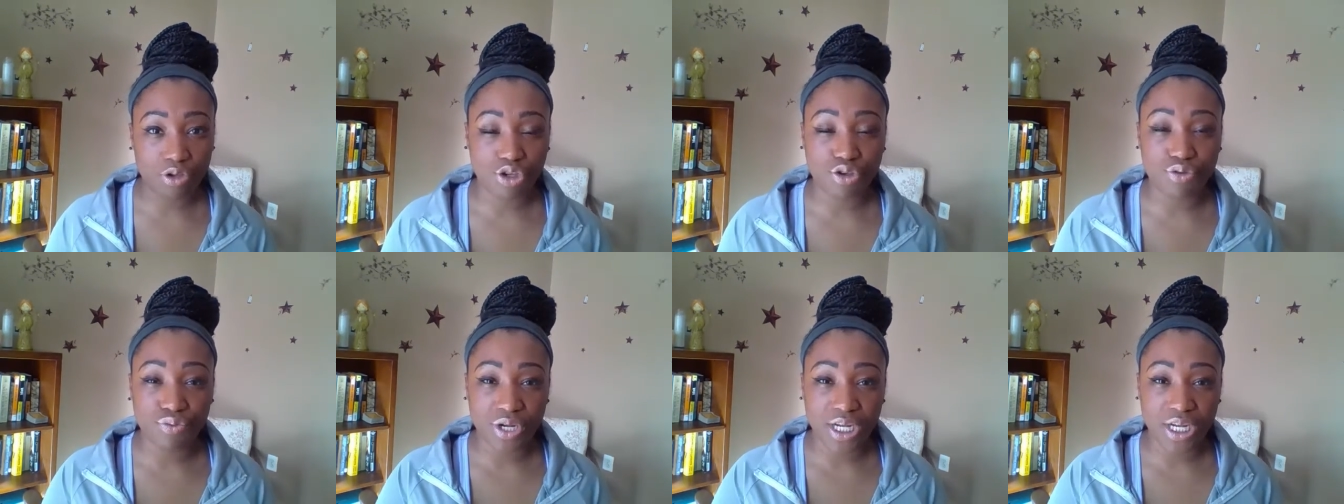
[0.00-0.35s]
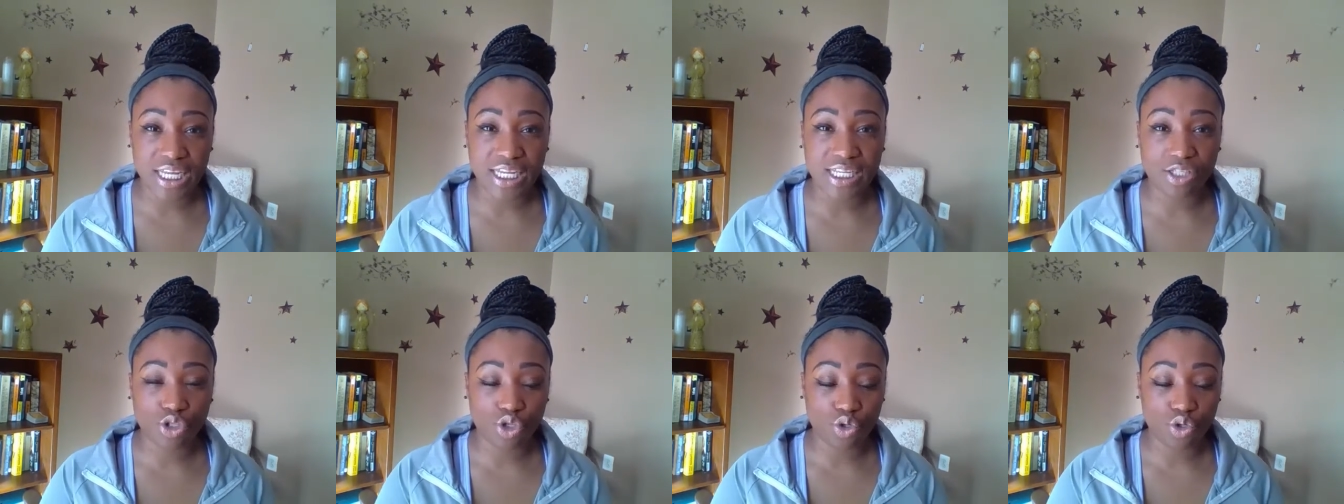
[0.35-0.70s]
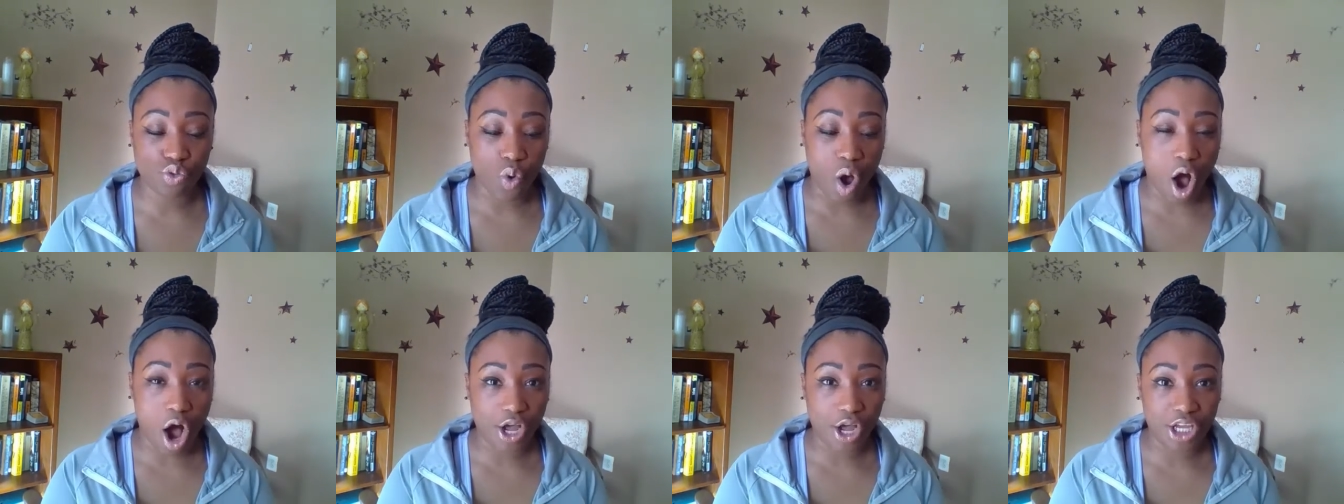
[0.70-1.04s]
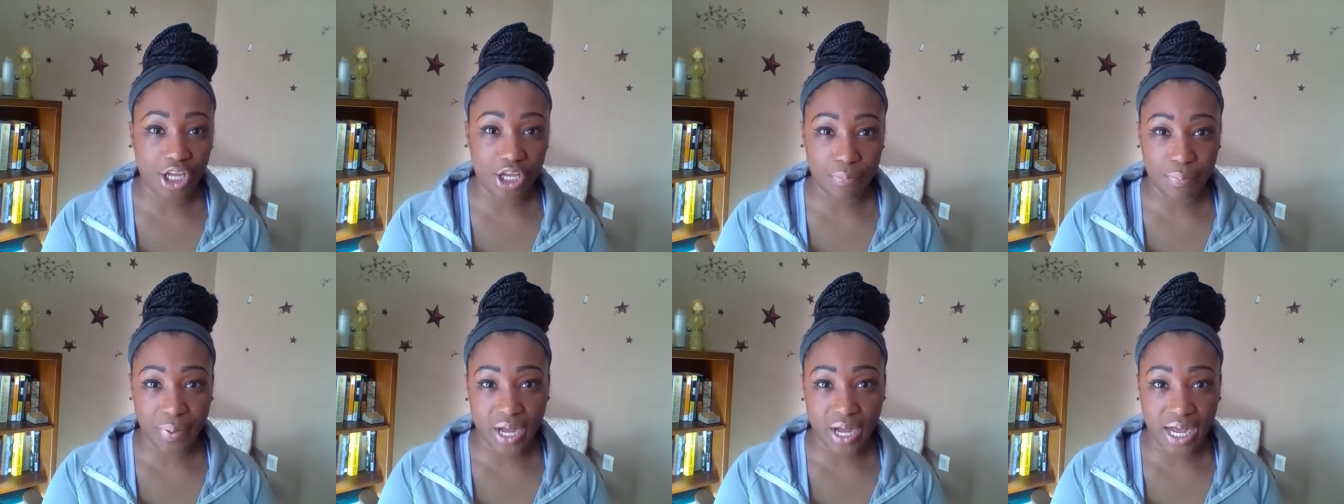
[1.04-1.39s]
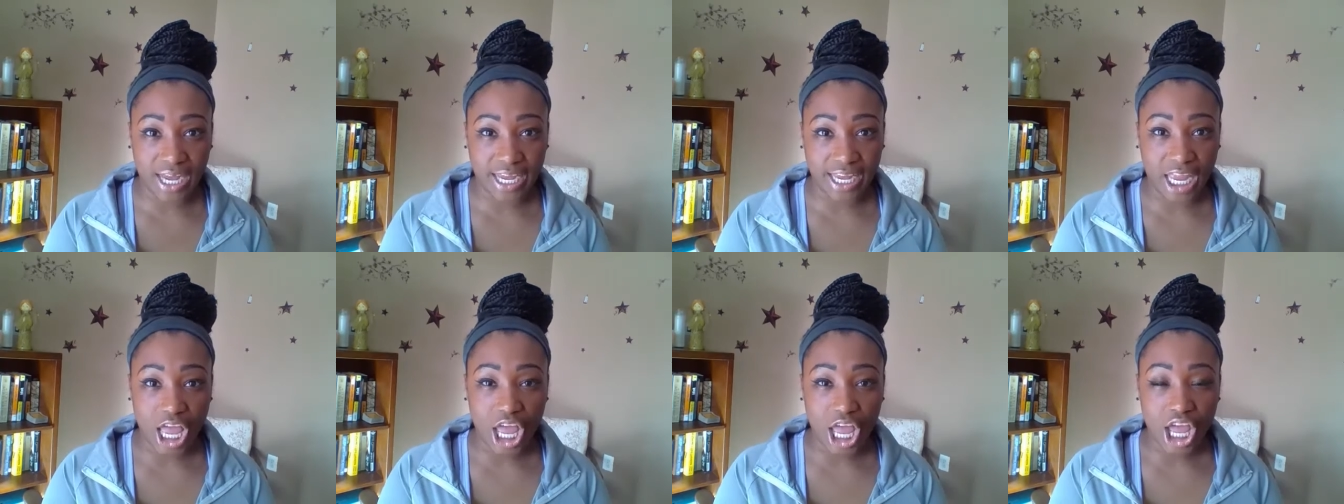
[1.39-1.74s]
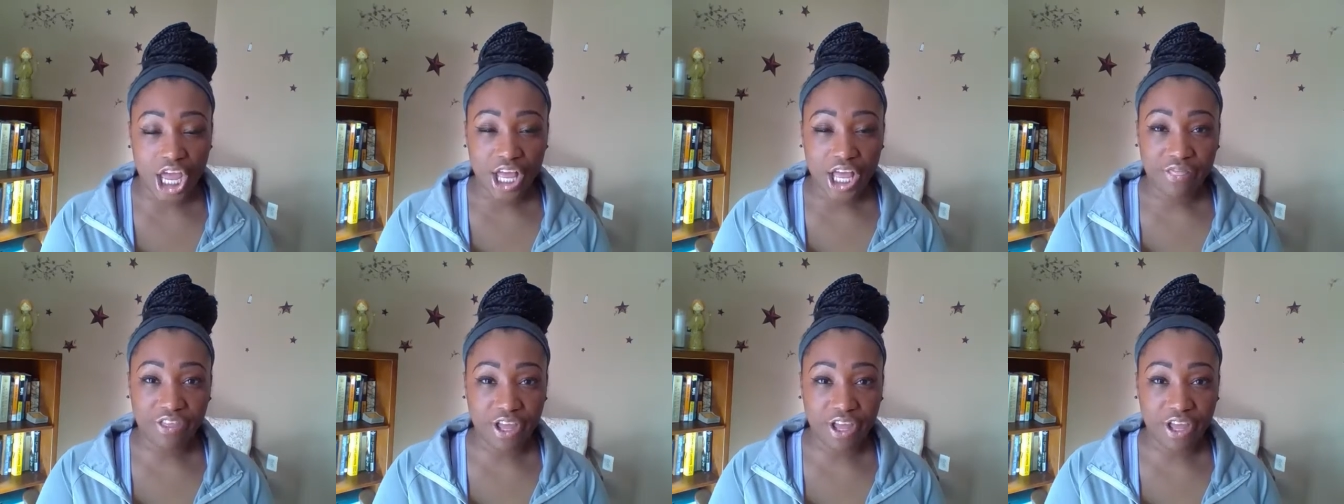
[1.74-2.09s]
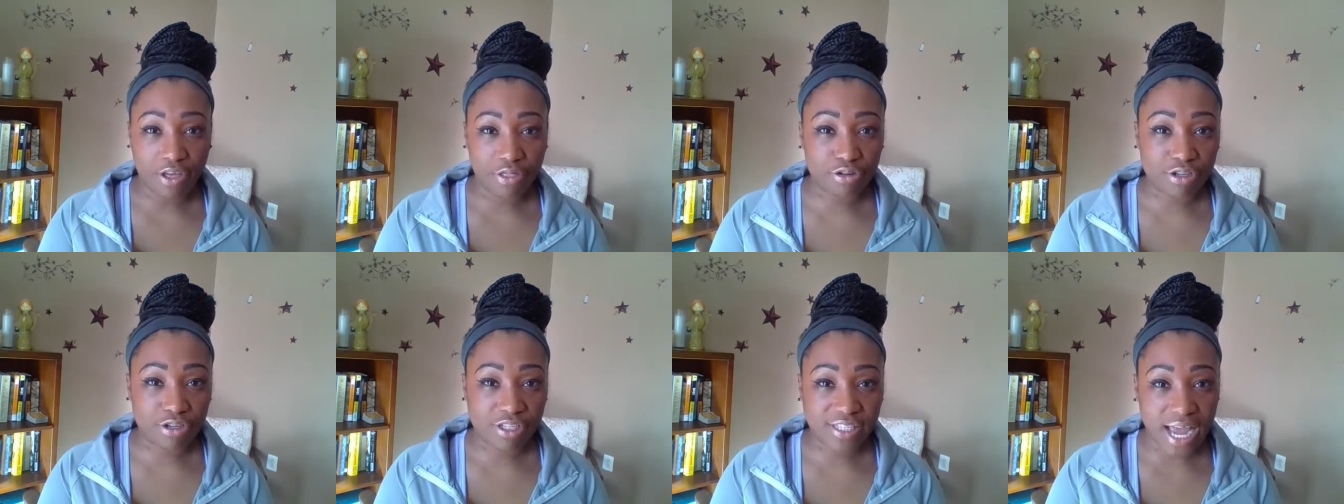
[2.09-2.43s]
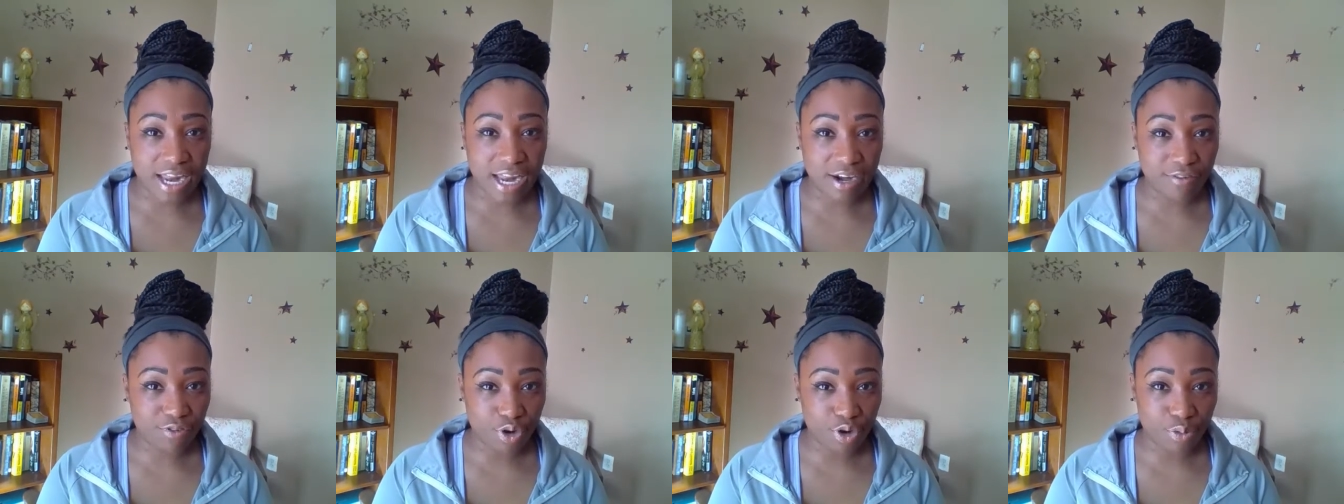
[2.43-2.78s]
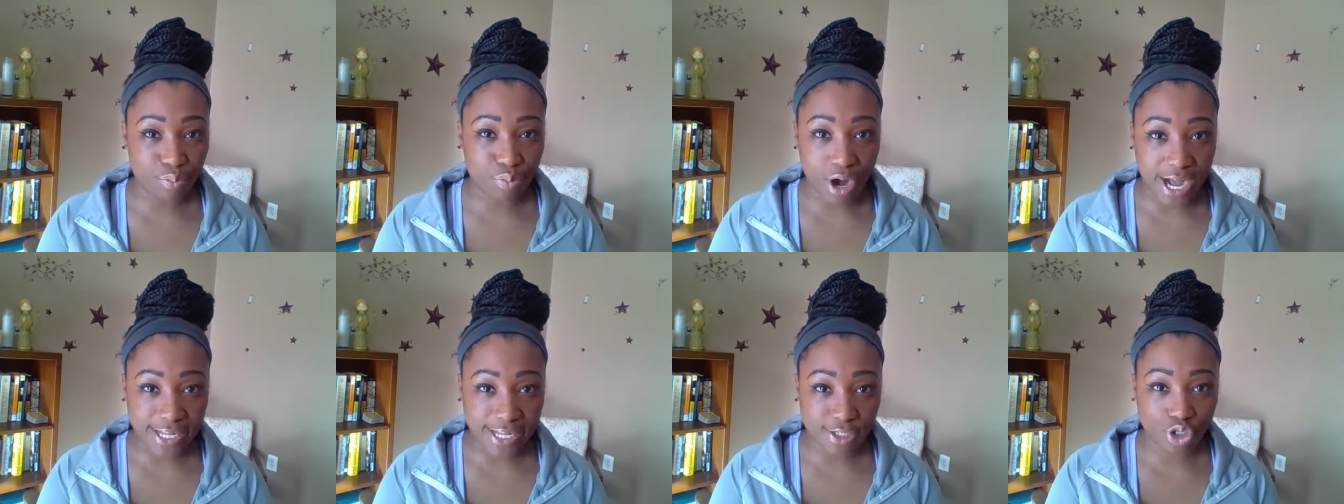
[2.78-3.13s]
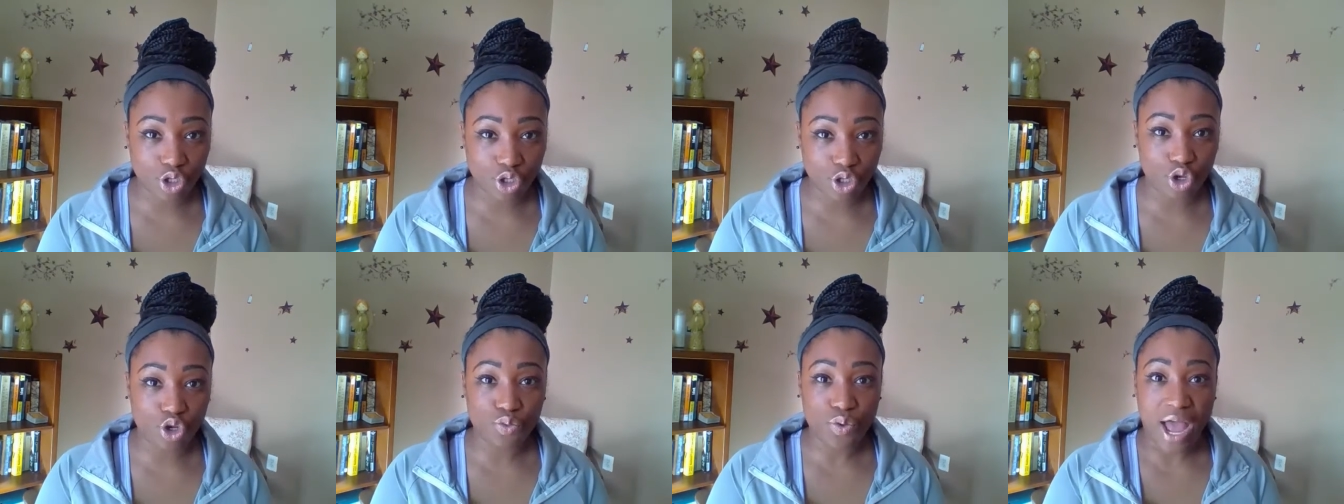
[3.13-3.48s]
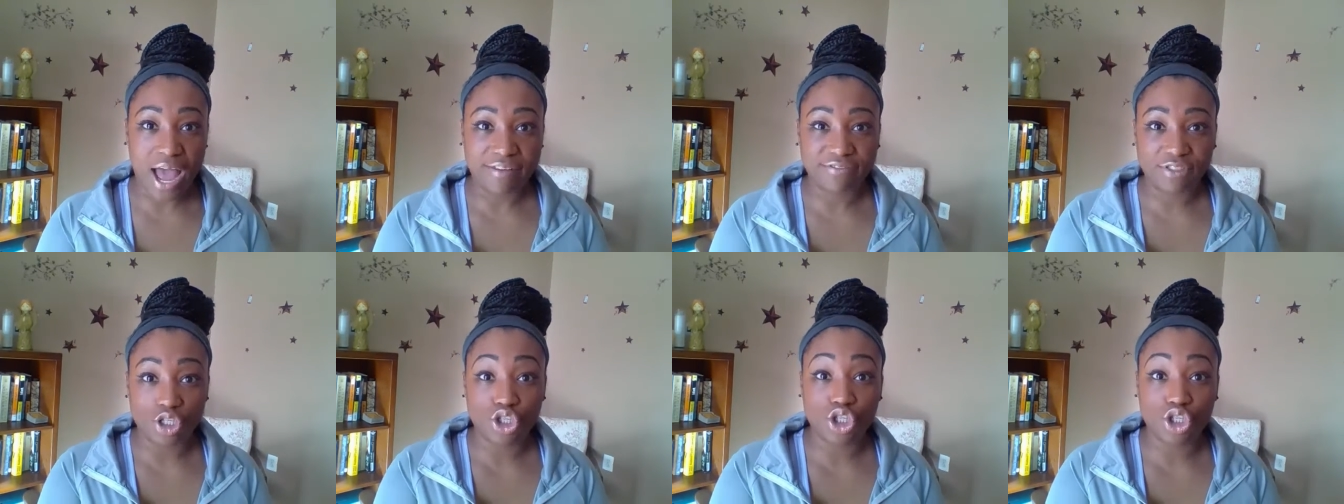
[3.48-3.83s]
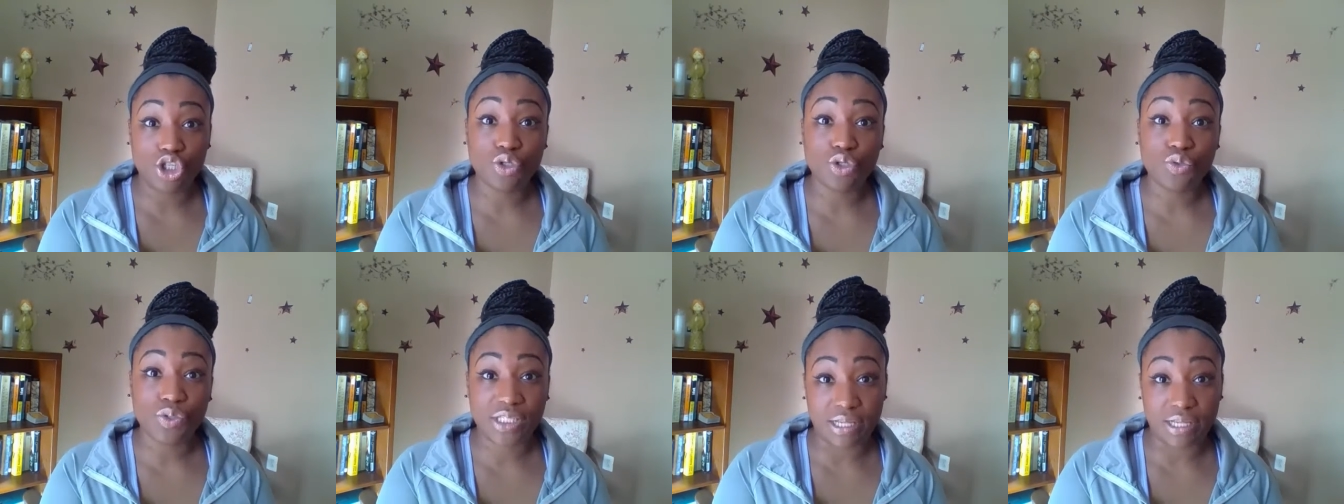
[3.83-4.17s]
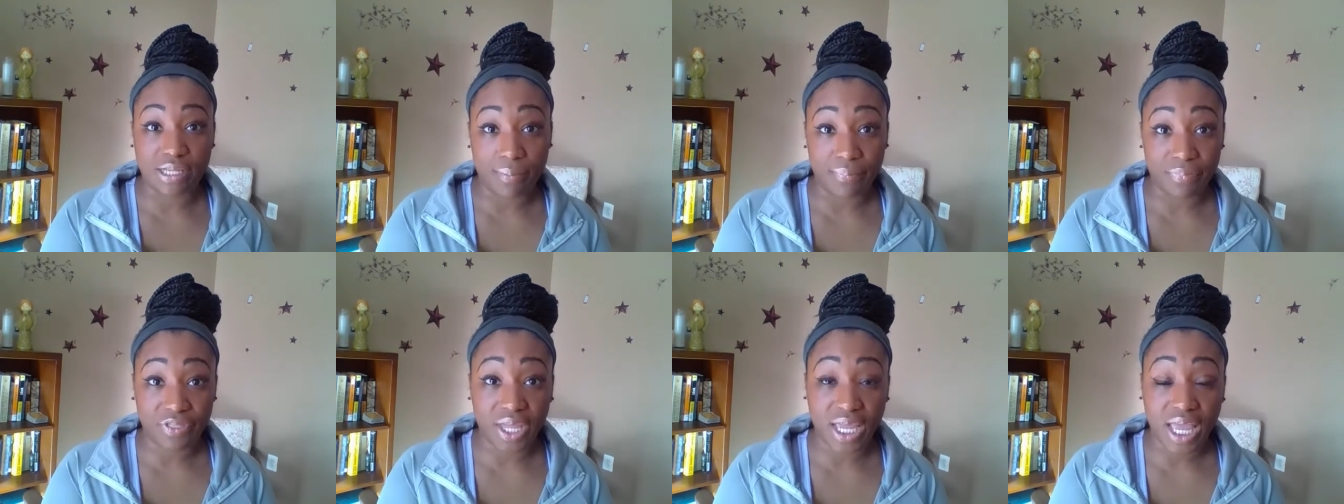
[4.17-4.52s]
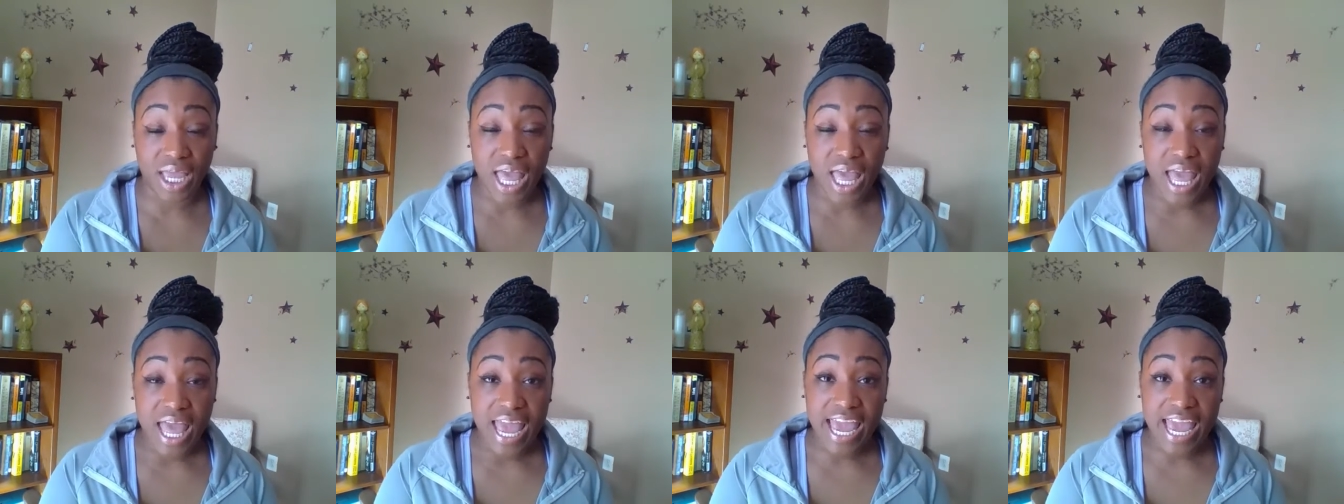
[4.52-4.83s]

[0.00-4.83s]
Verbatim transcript: you need to occupy the other side of your brain. So you have to do something.